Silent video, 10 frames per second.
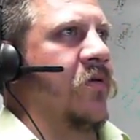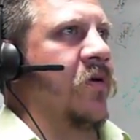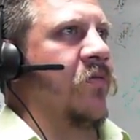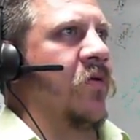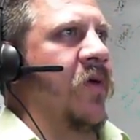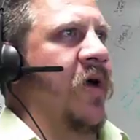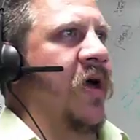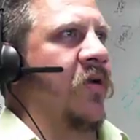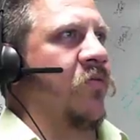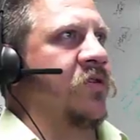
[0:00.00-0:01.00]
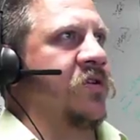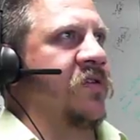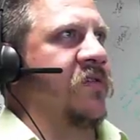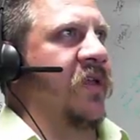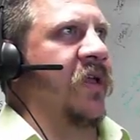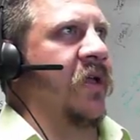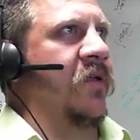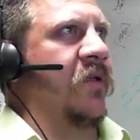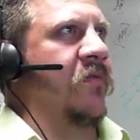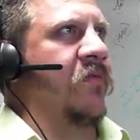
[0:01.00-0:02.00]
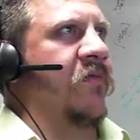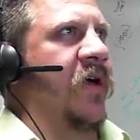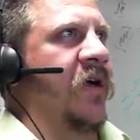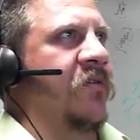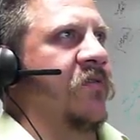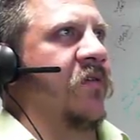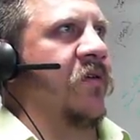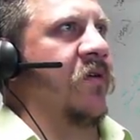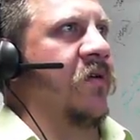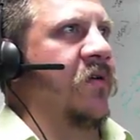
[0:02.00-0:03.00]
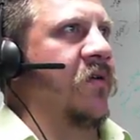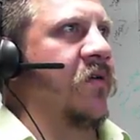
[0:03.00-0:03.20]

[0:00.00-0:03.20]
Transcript: well, it won't matter. We'll just need vector